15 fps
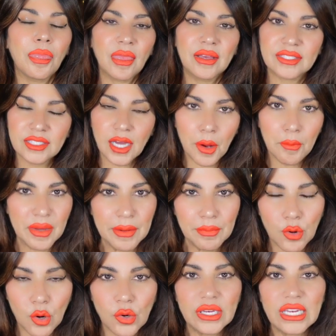Some
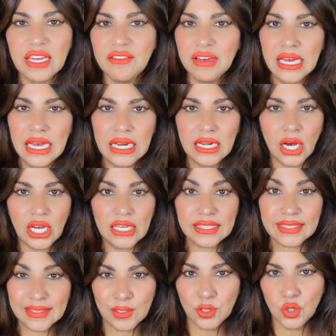people even
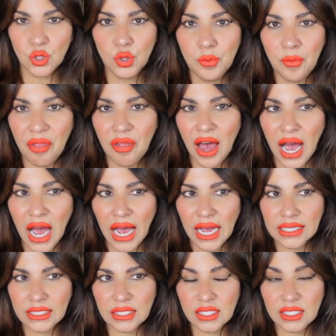assume
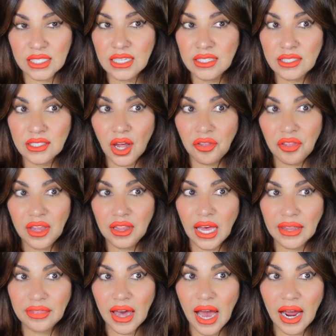that since nothing
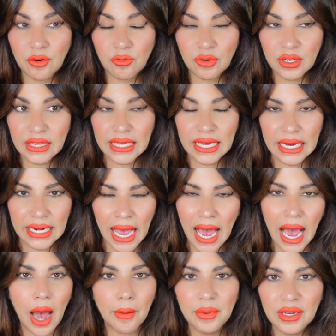like that really had
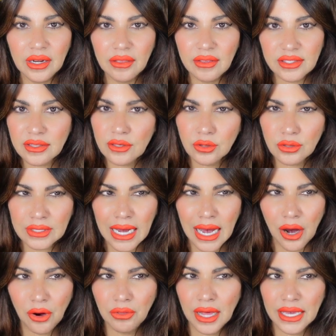happened in this little
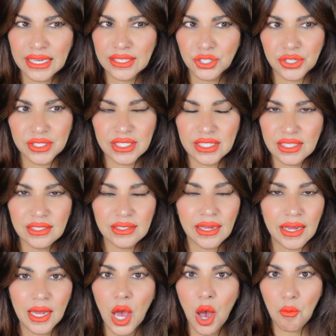town, like it's just, this is
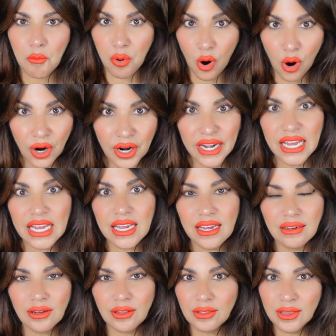a
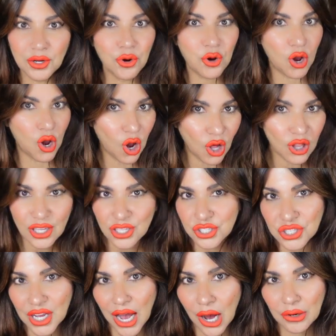party little
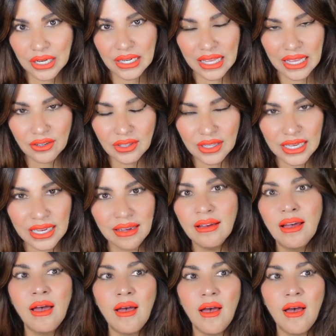college town in Italy